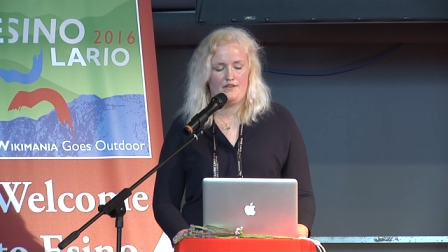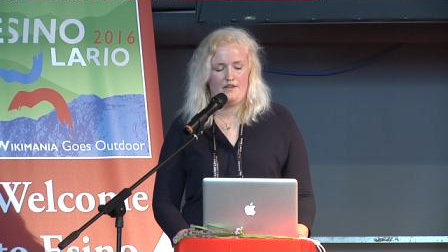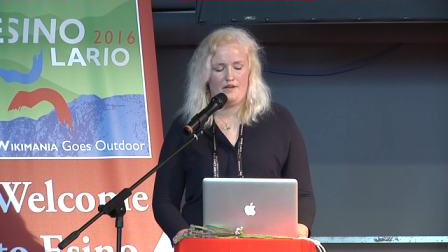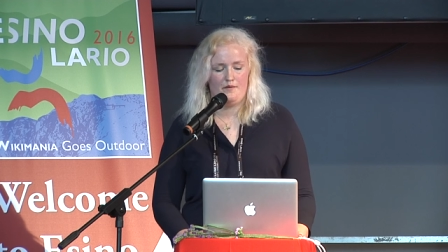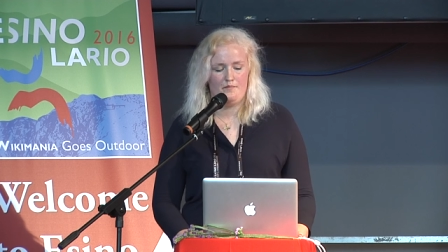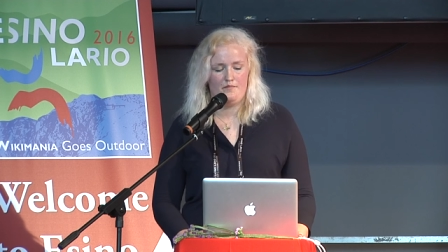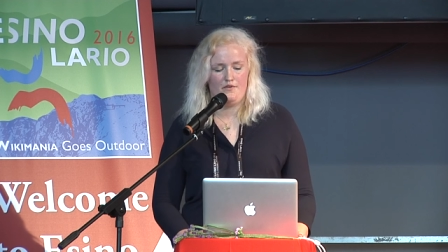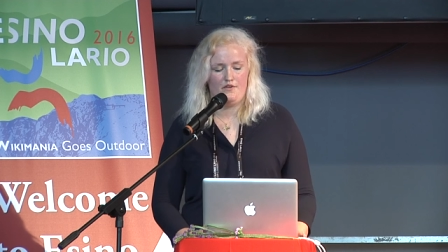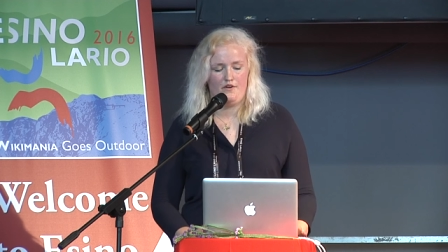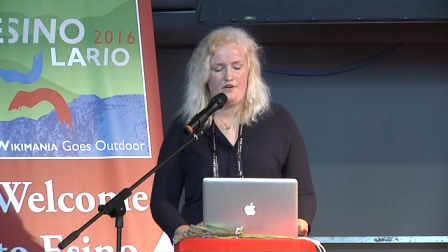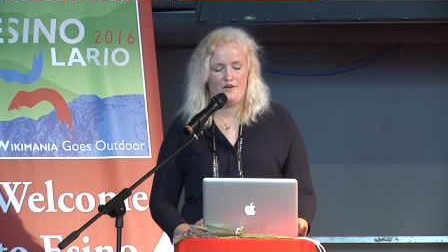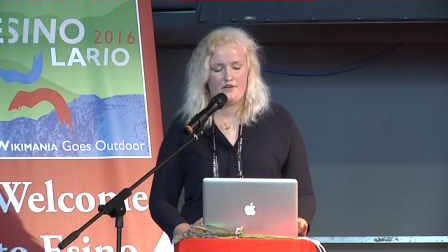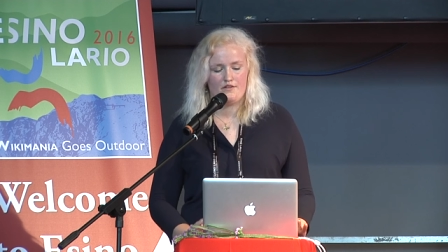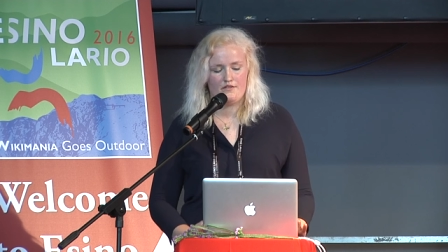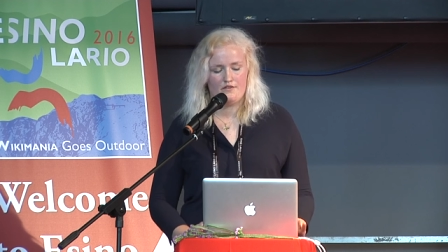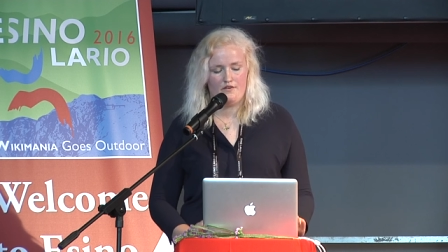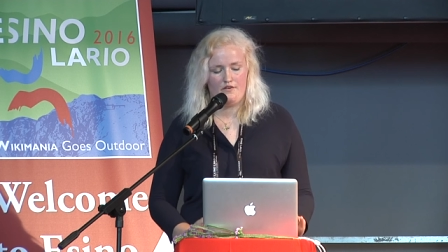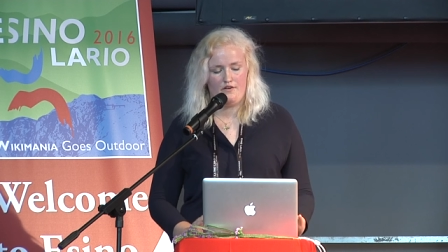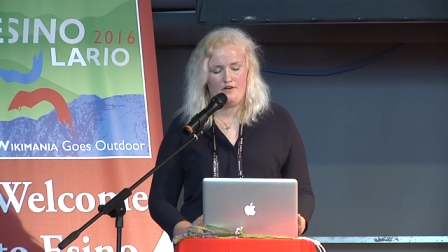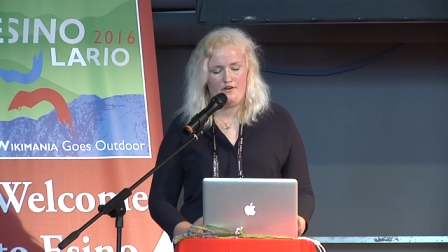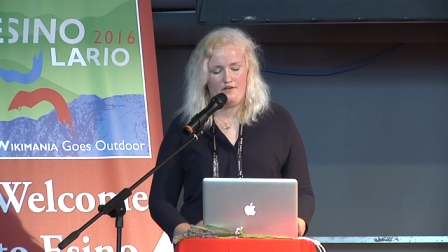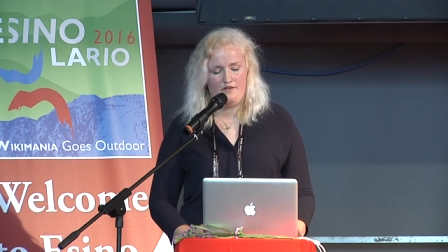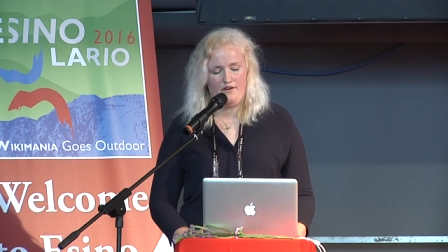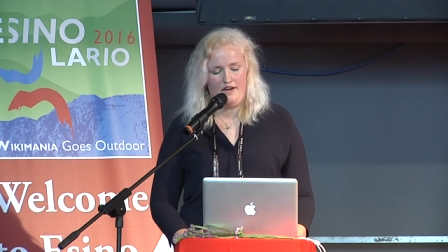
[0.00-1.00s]
are blocked
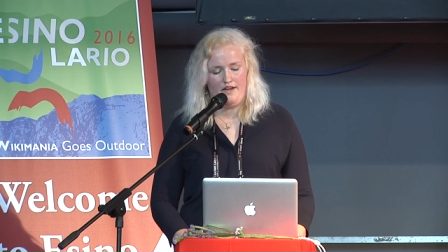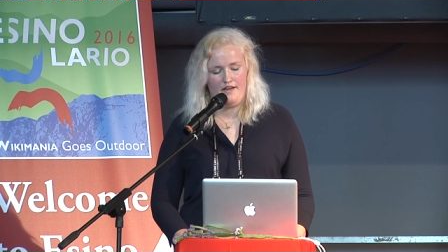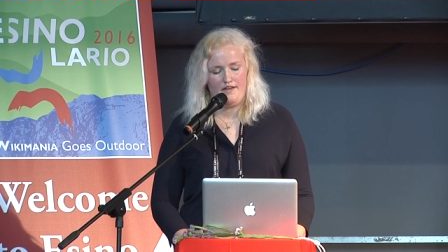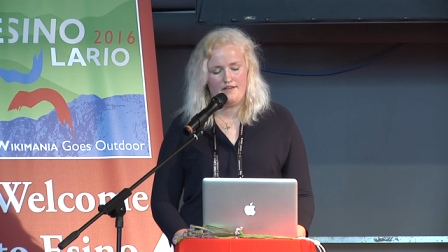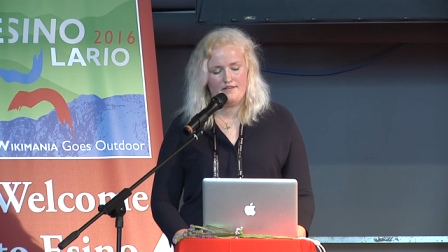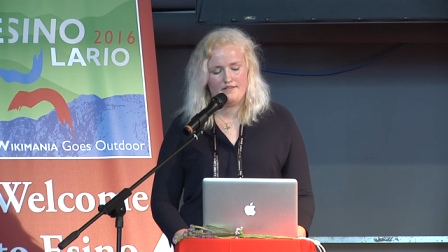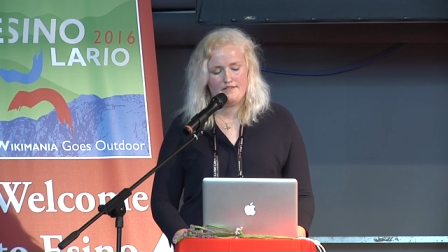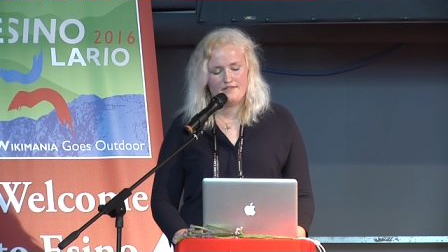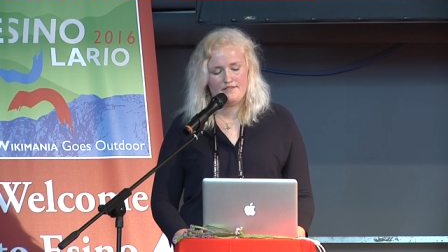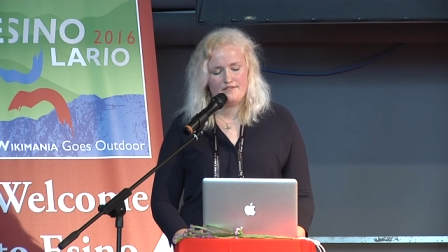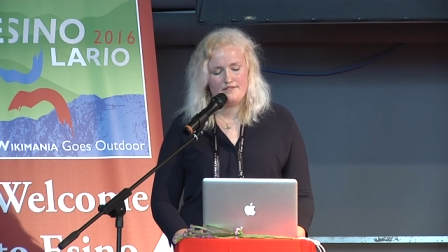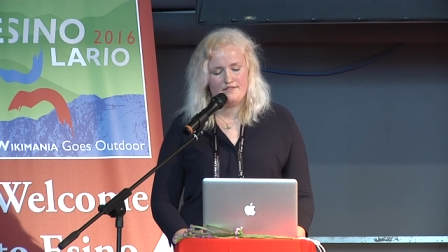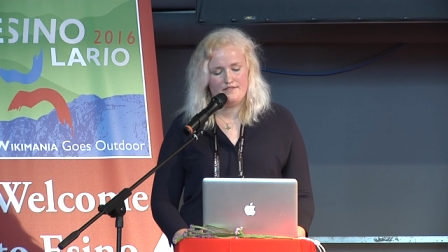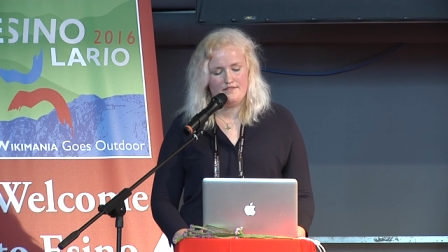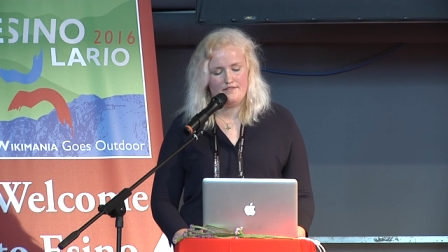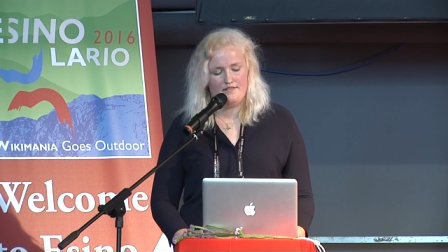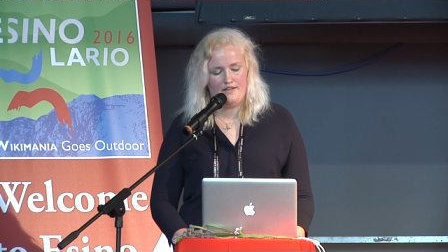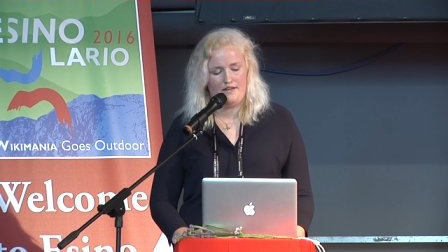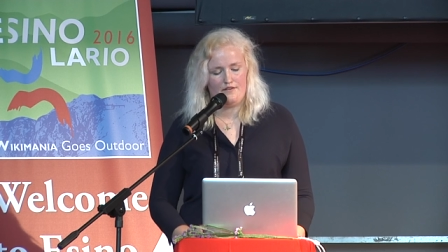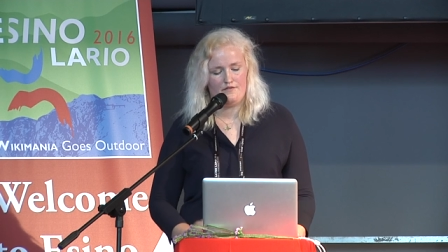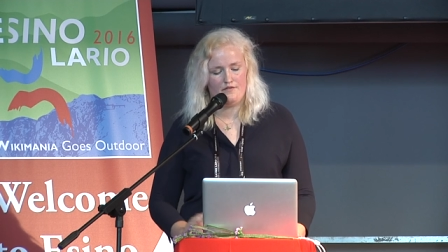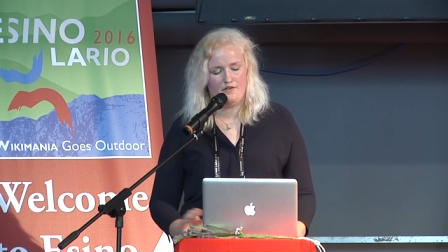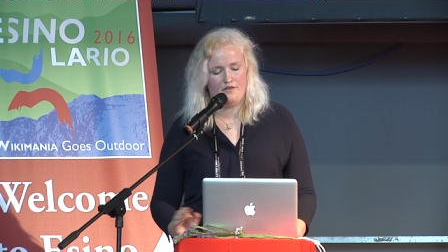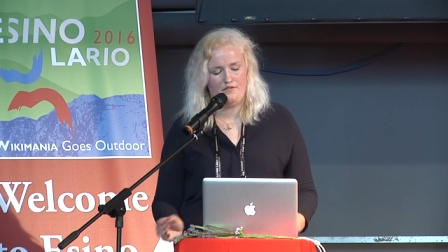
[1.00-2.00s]
or harassed,
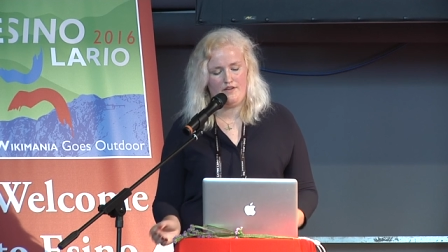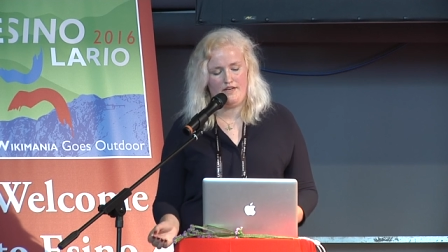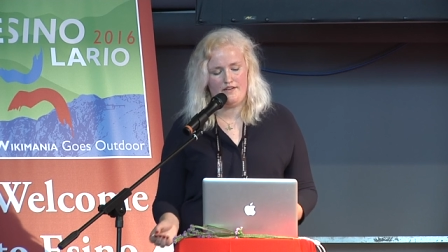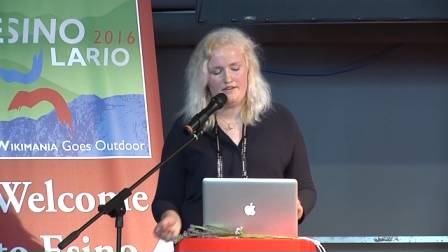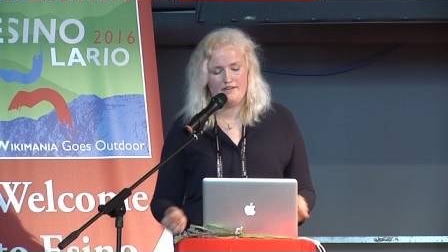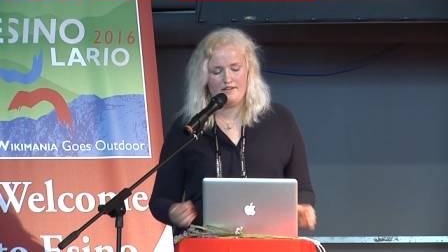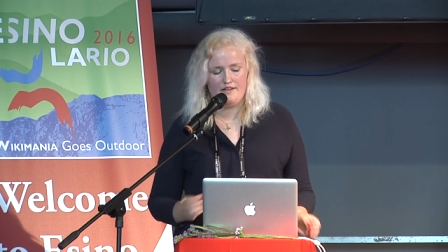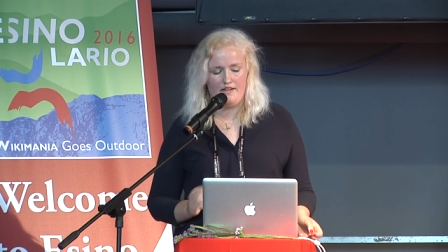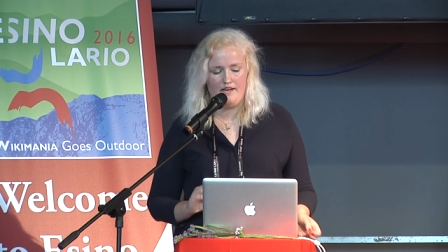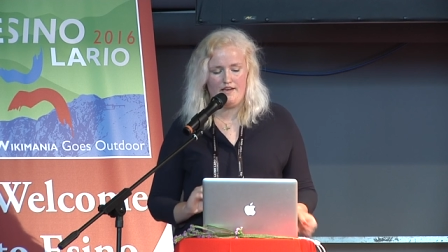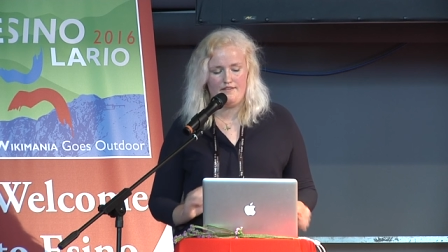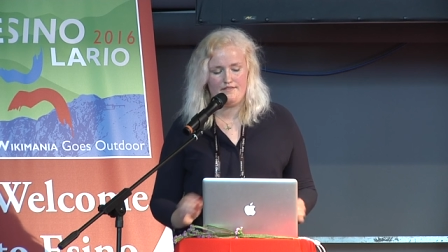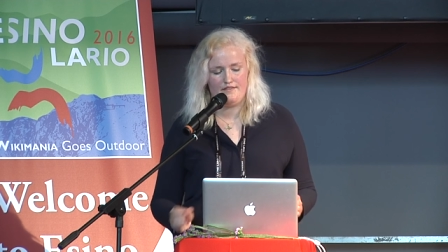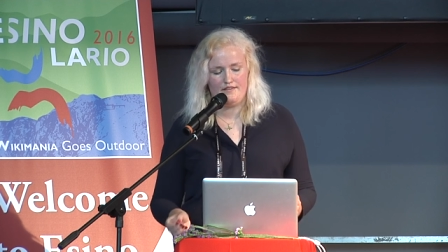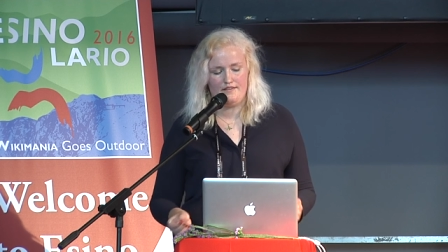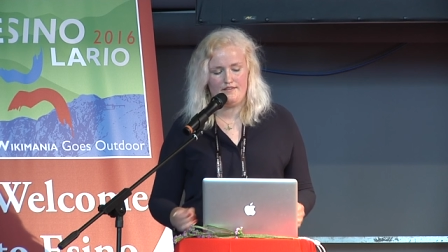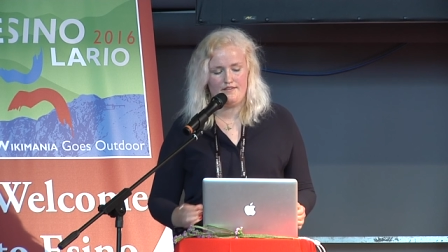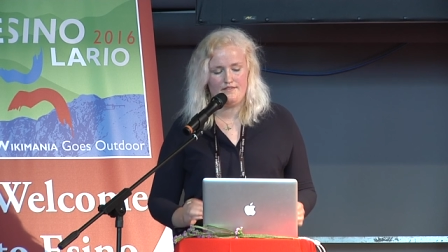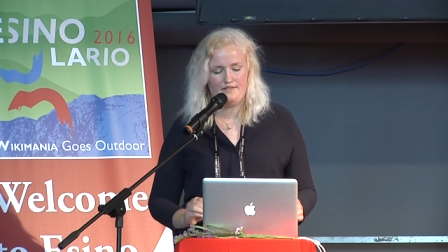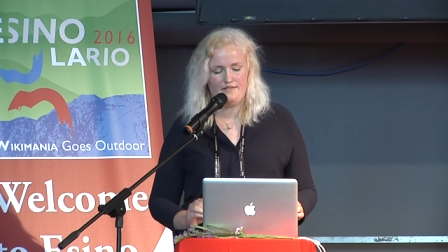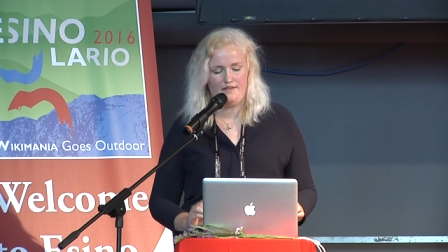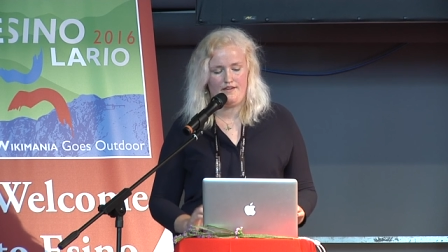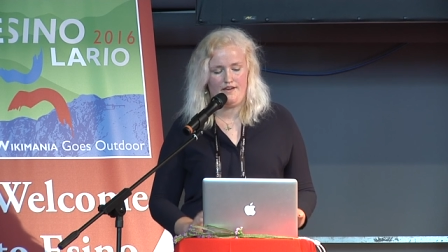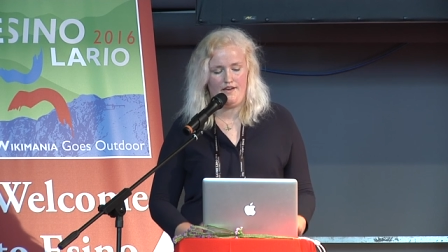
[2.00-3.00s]
not for vandalizing
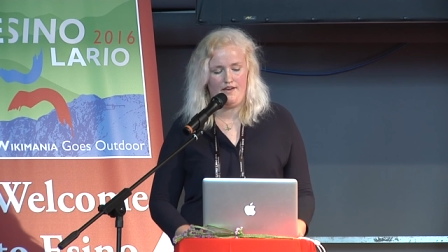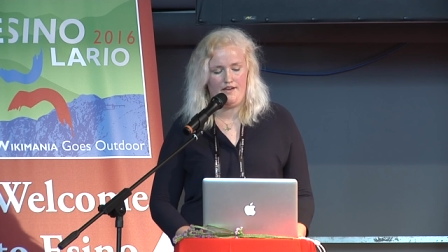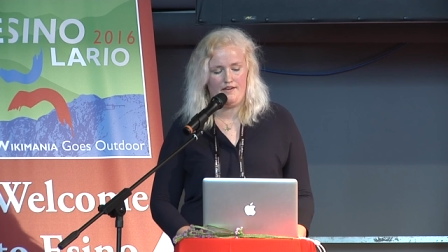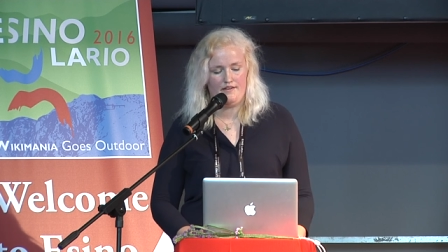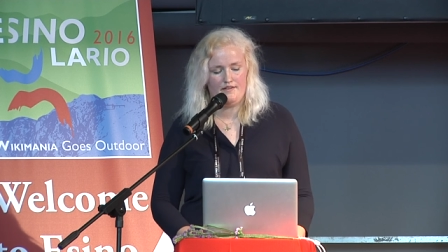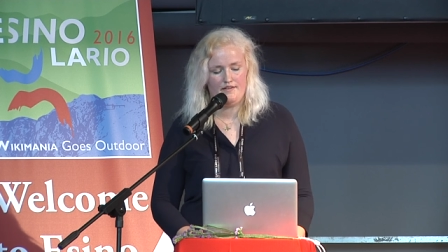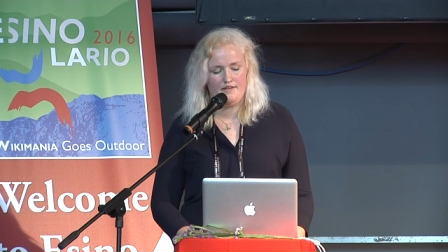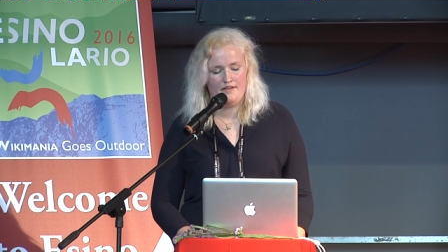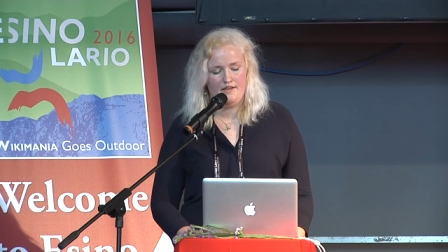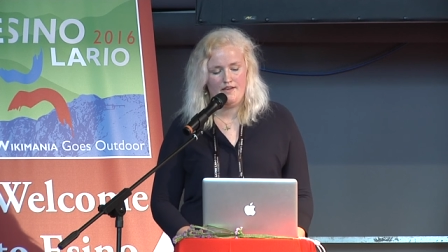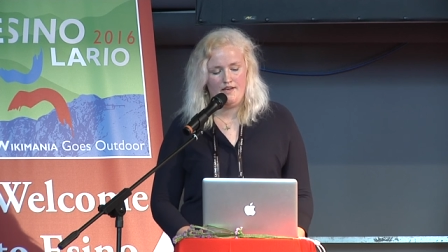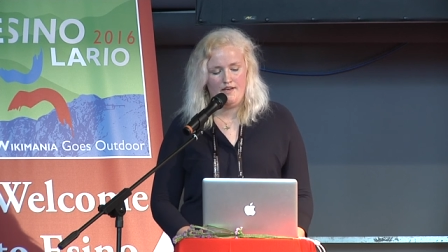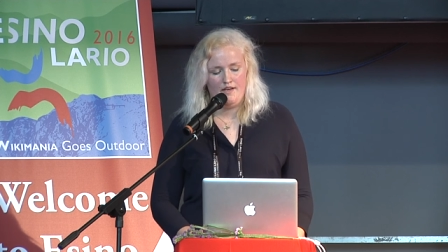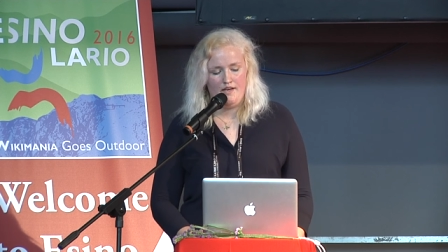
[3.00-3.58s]
the site,